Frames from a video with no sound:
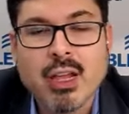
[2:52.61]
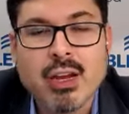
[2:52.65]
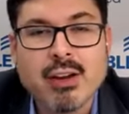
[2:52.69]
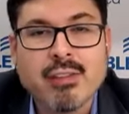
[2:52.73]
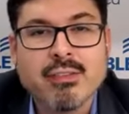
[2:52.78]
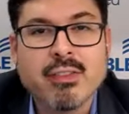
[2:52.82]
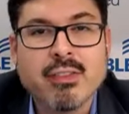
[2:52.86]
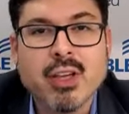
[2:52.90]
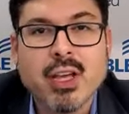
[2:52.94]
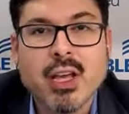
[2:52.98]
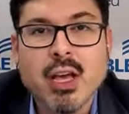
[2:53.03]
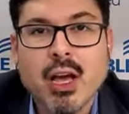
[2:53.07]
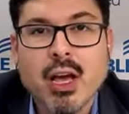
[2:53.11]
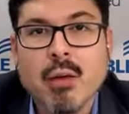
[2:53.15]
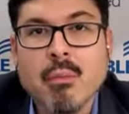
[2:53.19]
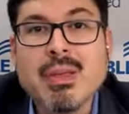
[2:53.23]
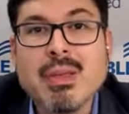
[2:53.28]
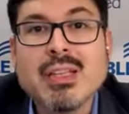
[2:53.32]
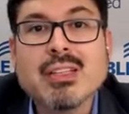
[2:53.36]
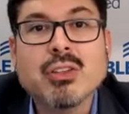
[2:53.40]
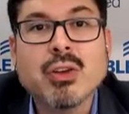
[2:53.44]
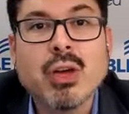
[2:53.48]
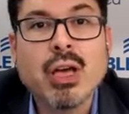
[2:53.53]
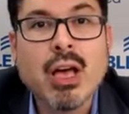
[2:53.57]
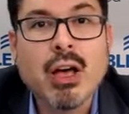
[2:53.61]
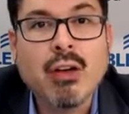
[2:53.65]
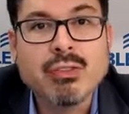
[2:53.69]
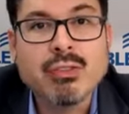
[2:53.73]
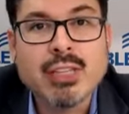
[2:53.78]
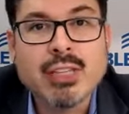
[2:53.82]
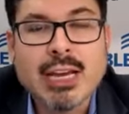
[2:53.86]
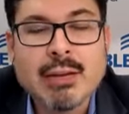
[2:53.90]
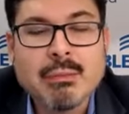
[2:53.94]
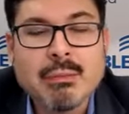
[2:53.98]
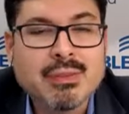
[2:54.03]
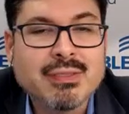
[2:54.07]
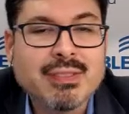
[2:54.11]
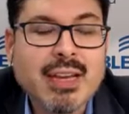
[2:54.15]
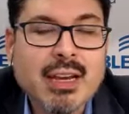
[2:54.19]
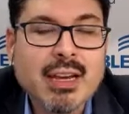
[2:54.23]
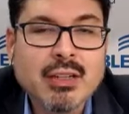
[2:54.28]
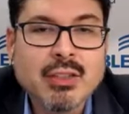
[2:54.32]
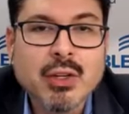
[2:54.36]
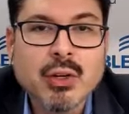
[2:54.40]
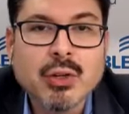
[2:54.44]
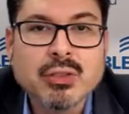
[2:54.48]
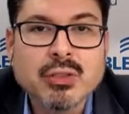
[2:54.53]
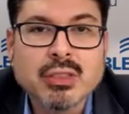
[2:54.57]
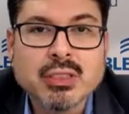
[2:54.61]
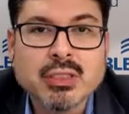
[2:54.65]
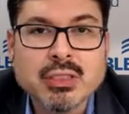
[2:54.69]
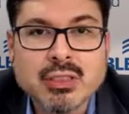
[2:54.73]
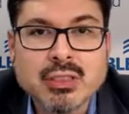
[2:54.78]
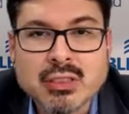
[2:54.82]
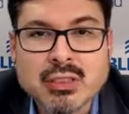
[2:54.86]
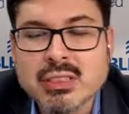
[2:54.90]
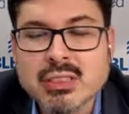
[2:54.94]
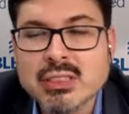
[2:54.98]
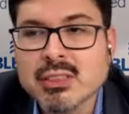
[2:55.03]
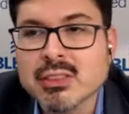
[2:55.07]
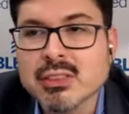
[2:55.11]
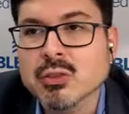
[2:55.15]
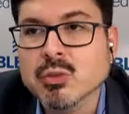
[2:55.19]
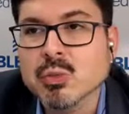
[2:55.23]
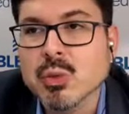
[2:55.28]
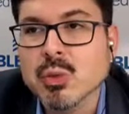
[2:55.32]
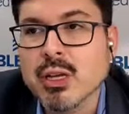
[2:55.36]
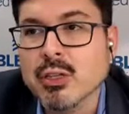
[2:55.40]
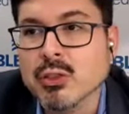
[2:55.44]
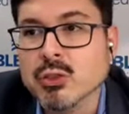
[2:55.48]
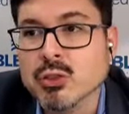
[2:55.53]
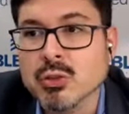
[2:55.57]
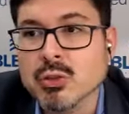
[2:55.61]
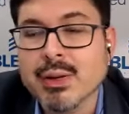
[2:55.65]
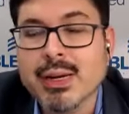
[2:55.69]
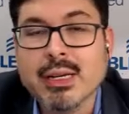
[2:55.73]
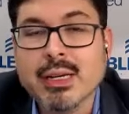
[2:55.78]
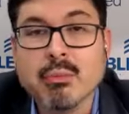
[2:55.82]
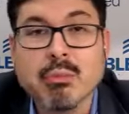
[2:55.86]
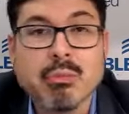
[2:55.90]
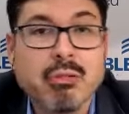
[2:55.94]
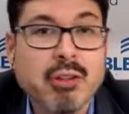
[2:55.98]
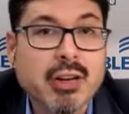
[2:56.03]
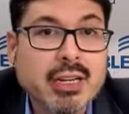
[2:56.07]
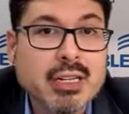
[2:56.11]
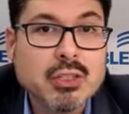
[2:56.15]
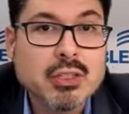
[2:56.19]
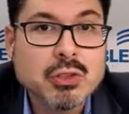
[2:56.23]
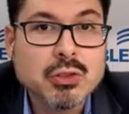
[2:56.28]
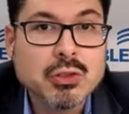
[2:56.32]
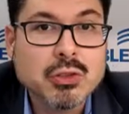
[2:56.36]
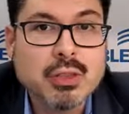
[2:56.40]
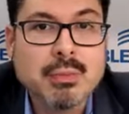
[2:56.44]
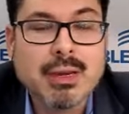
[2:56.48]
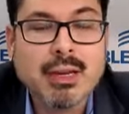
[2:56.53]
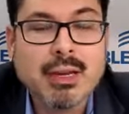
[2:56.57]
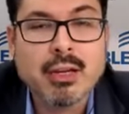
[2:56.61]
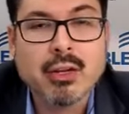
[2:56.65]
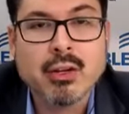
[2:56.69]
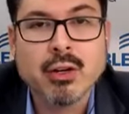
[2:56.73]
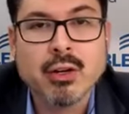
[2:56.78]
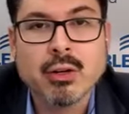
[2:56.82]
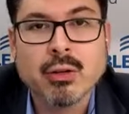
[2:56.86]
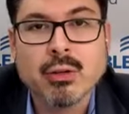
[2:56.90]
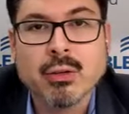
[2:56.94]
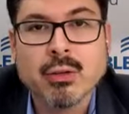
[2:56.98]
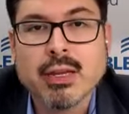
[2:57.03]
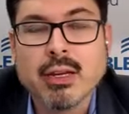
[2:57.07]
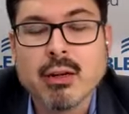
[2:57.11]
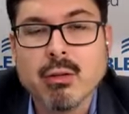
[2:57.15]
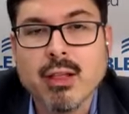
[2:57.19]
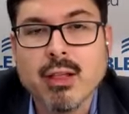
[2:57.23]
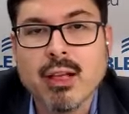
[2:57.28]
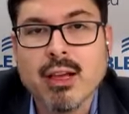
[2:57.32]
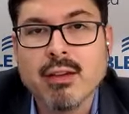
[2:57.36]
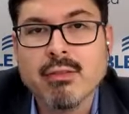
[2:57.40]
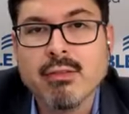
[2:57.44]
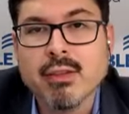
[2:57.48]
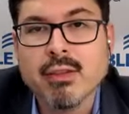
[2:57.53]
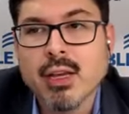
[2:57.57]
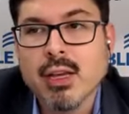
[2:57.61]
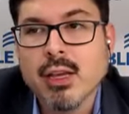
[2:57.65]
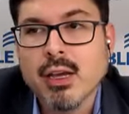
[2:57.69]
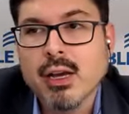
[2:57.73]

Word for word: A lot of mental health type of diagnoses, as well as traumatic brain injury may occur in later life.